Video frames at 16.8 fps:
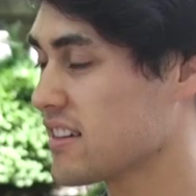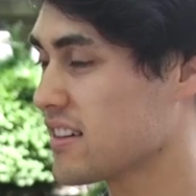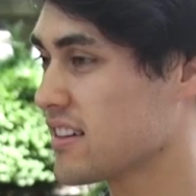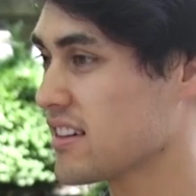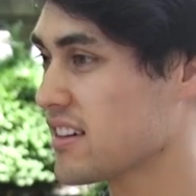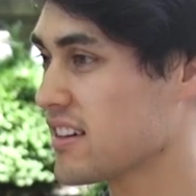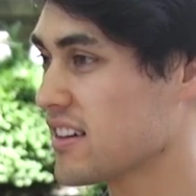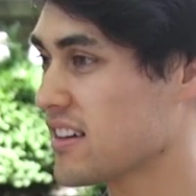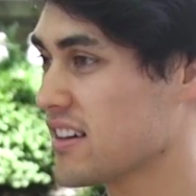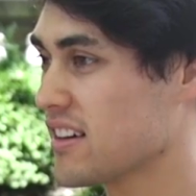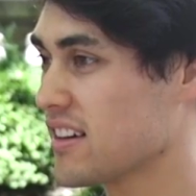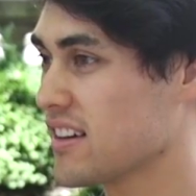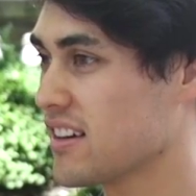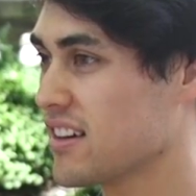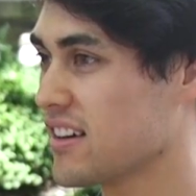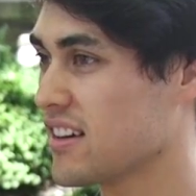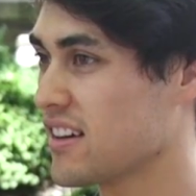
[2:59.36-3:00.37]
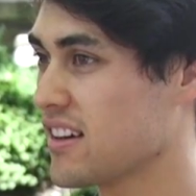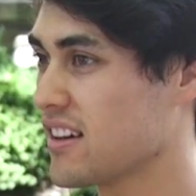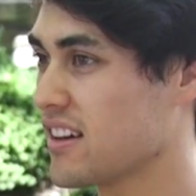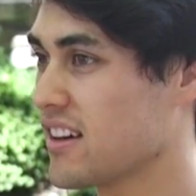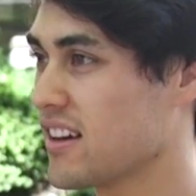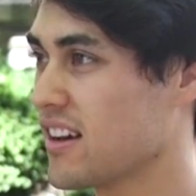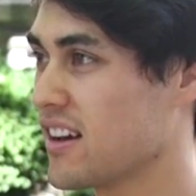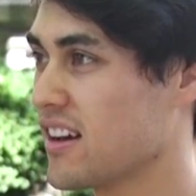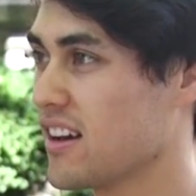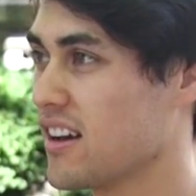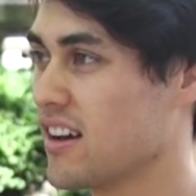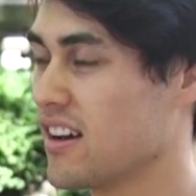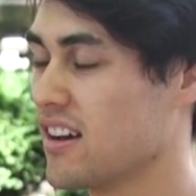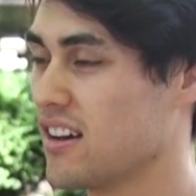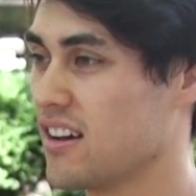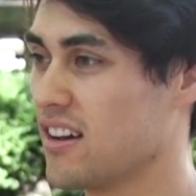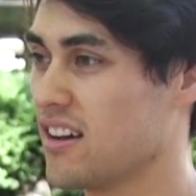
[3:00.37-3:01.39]

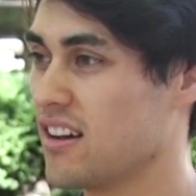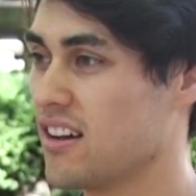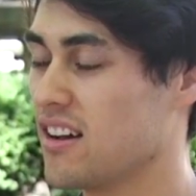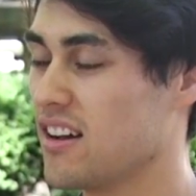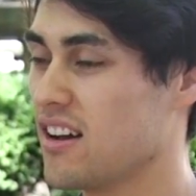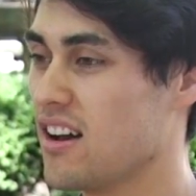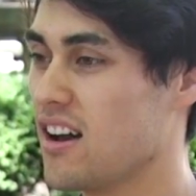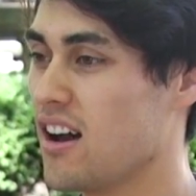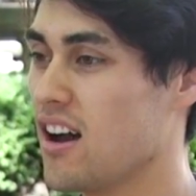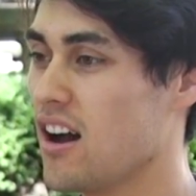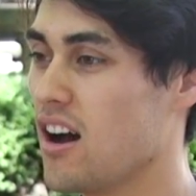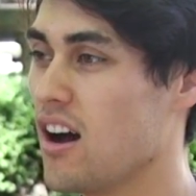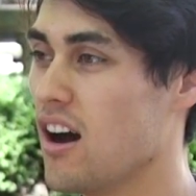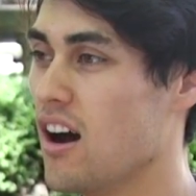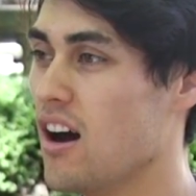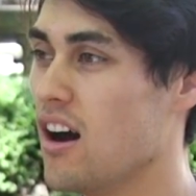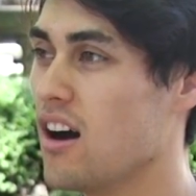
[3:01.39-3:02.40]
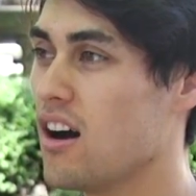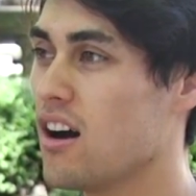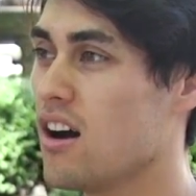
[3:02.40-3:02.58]
(silent)